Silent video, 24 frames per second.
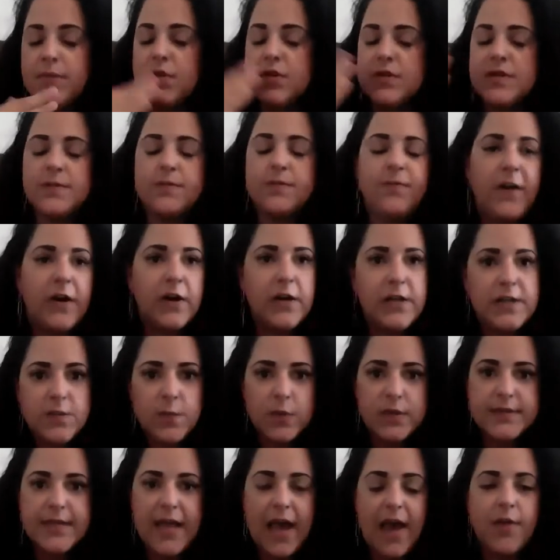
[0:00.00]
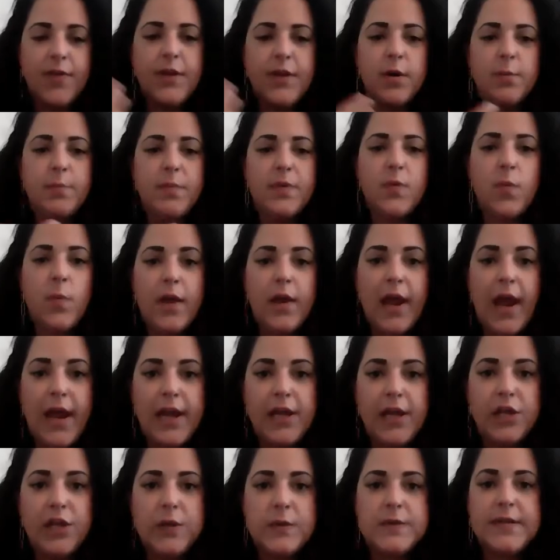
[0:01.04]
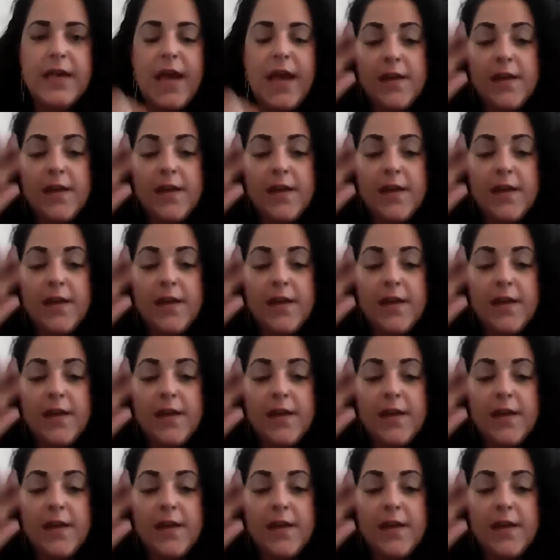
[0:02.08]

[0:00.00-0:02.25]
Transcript: There's various ones out there, but the one I use